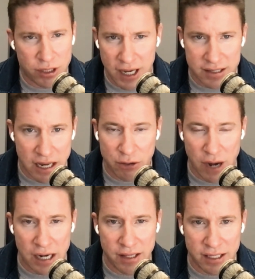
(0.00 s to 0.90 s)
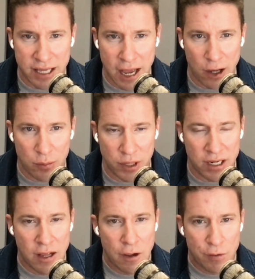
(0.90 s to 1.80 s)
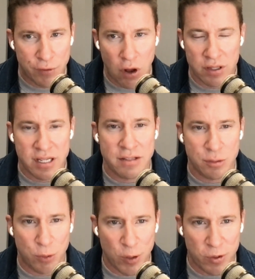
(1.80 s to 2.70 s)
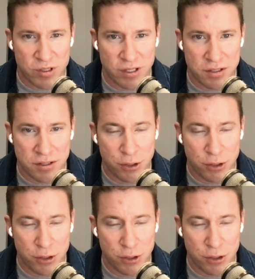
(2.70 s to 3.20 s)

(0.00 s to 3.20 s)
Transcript: You got 10 grand in the account, but for all intents and purposes,